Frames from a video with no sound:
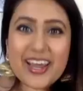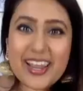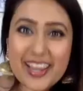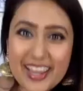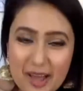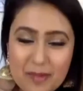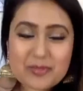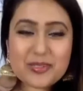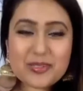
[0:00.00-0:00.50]

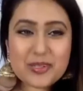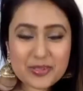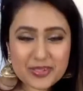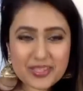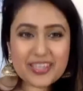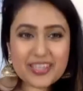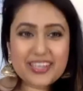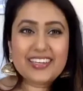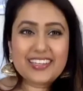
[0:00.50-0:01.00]
feels like
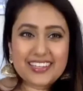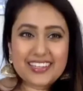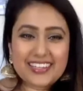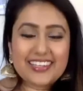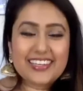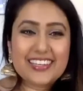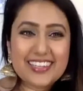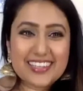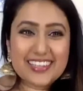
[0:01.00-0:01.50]
I'm
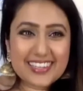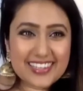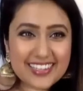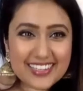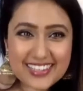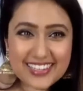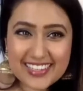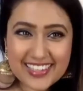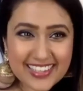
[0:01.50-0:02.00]
talking to
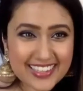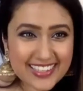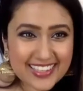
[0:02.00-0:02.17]
my